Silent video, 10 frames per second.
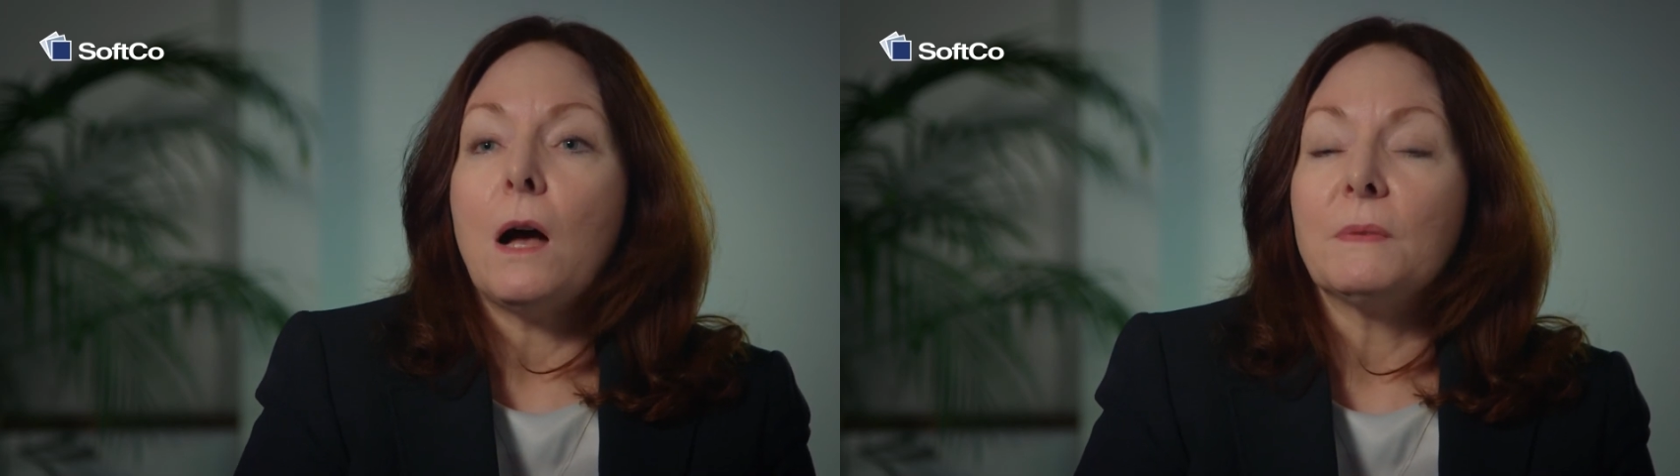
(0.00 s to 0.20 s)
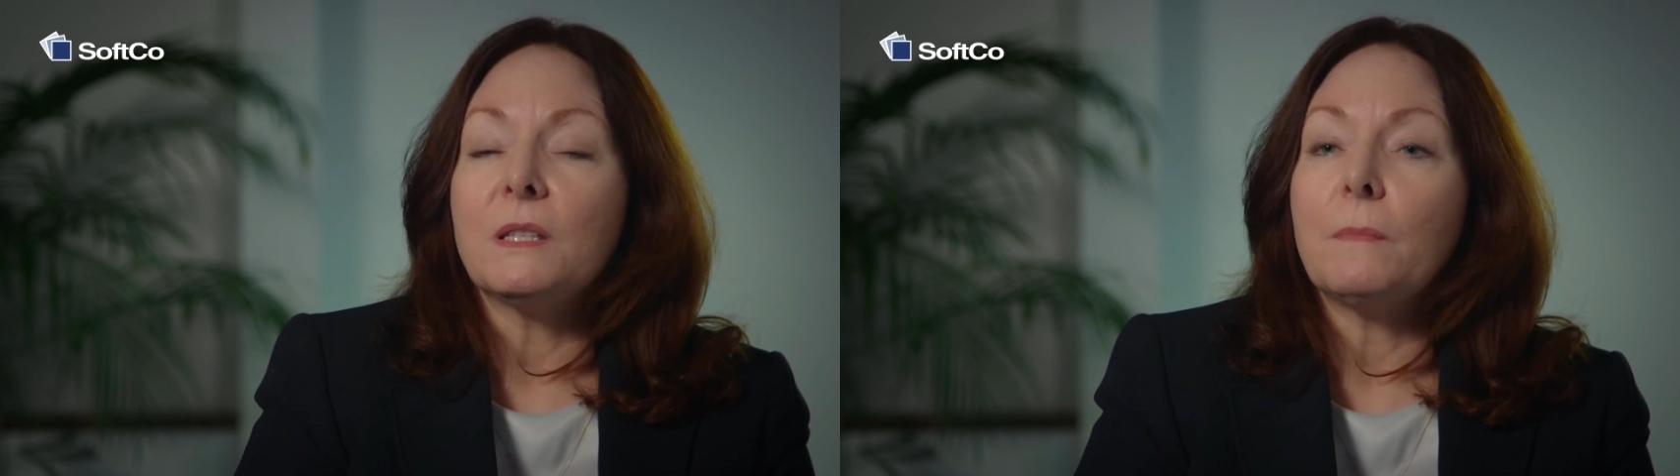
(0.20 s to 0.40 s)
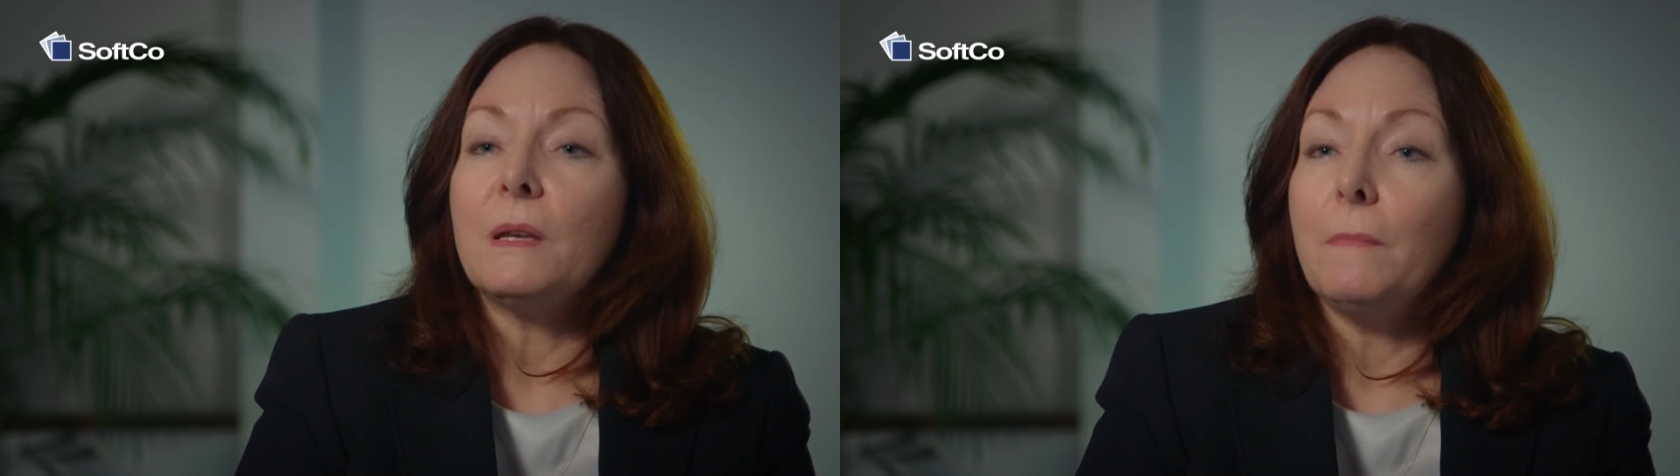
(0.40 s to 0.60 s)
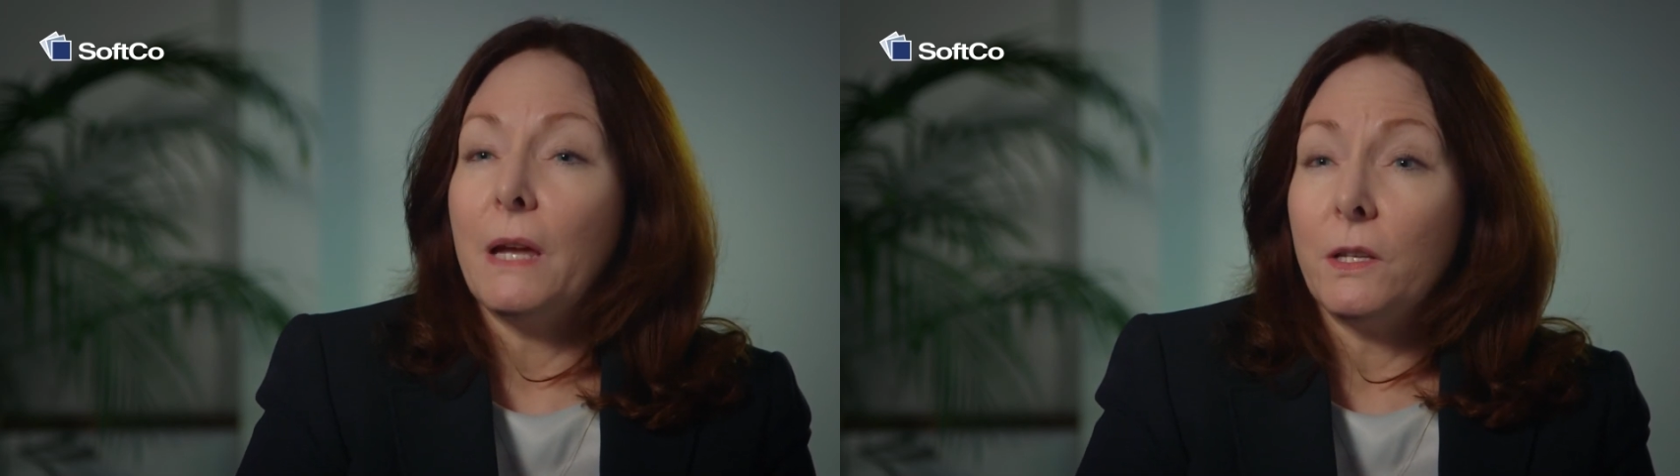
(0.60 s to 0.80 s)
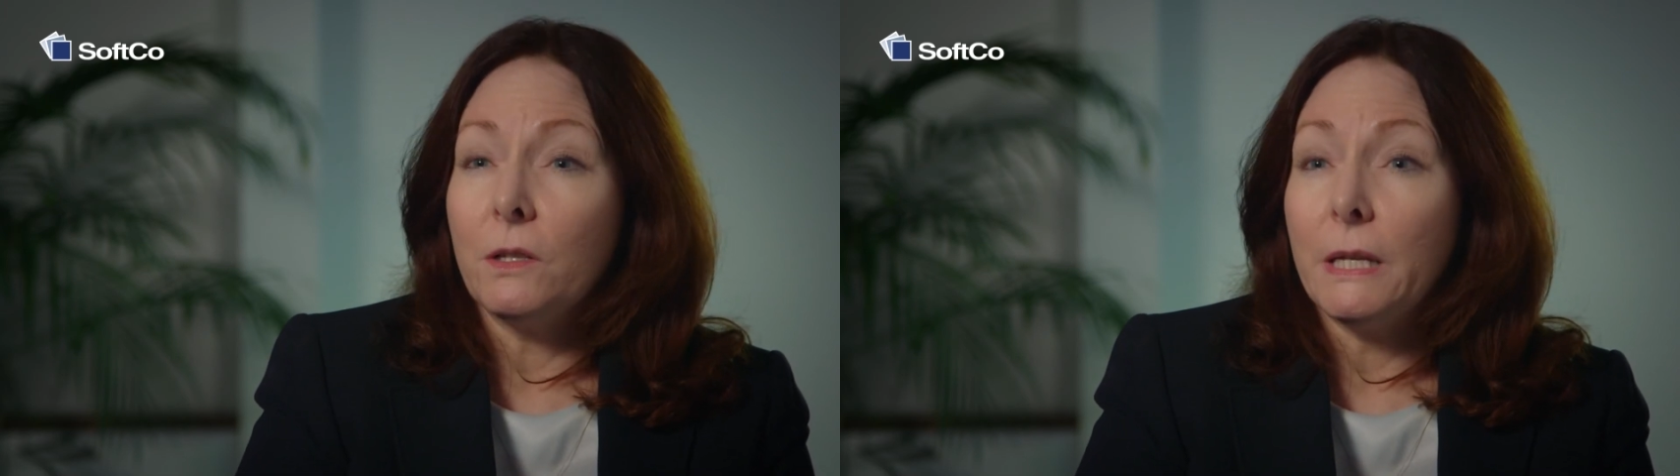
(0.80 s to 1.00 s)
somebody
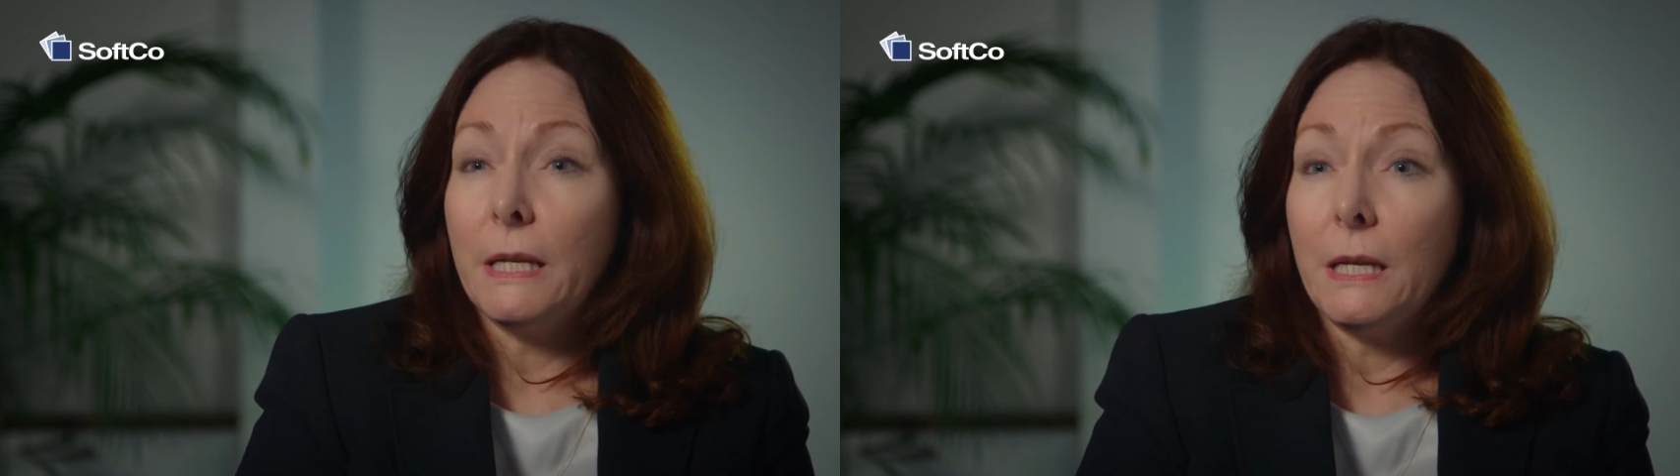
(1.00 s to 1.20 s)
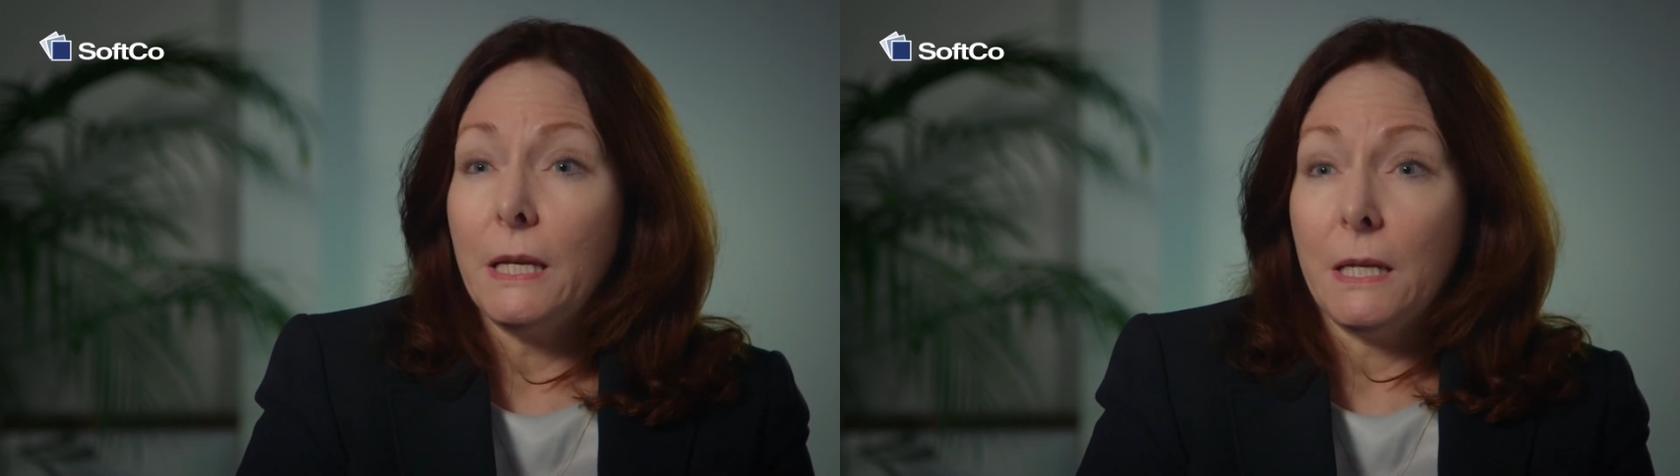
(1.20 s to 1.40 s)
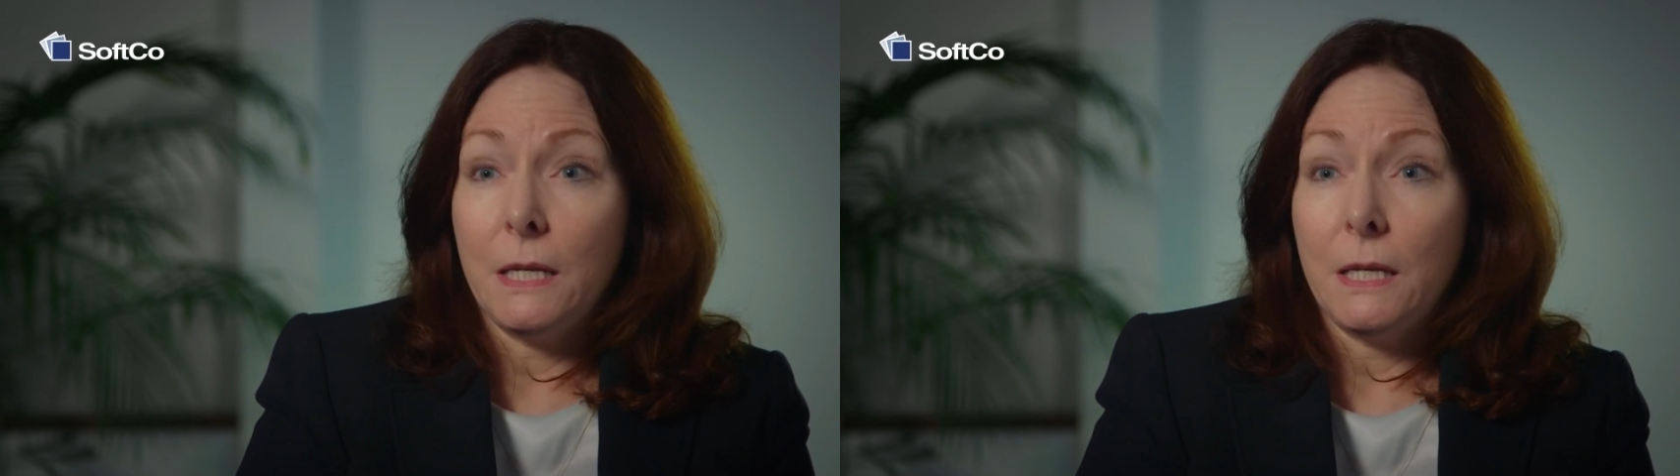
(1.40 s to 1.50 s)
manually keying